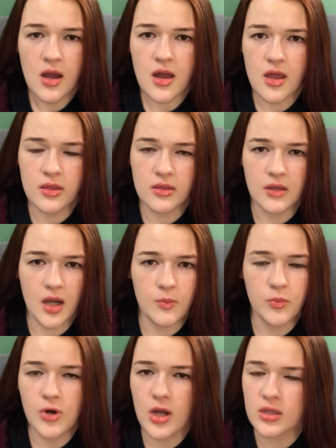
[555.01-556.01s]
And I'm
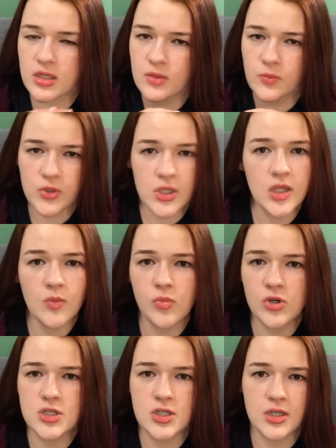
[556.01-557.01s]
probably completely
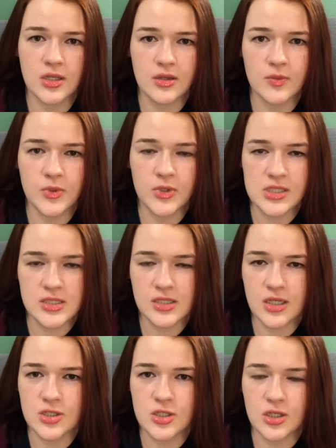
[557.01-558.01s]
butchering the
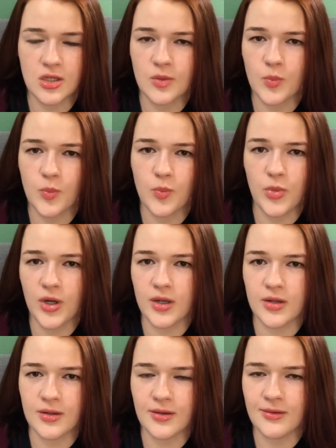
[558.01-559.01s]
pronunciation,
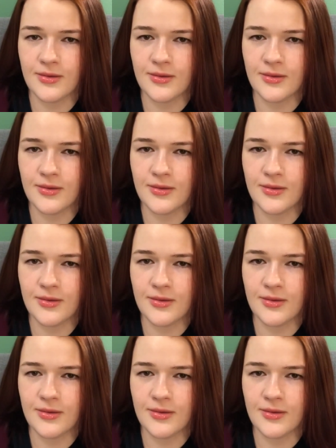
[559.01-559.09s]
but